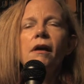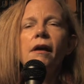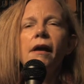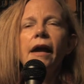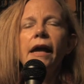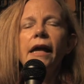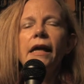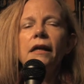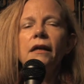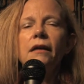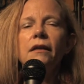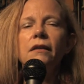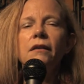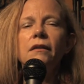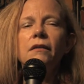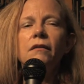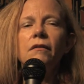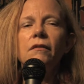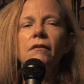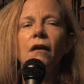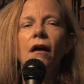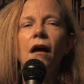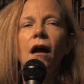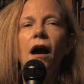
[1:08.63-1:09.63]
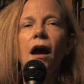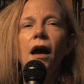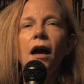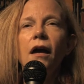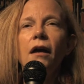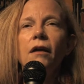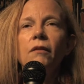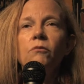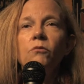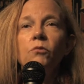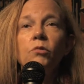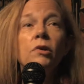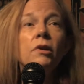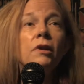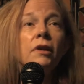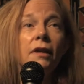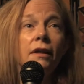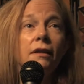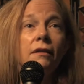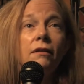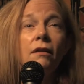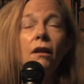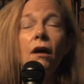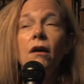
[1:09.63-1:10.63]
And I
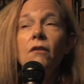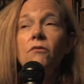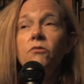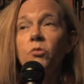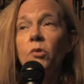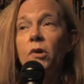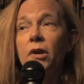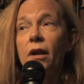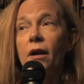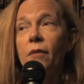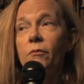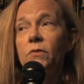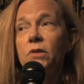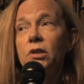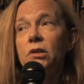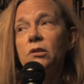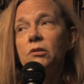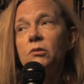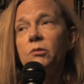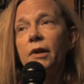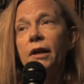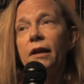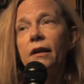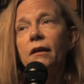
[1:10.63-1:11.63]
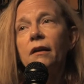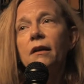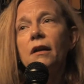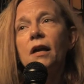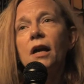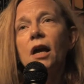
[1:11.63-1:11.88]
really love what I'm doing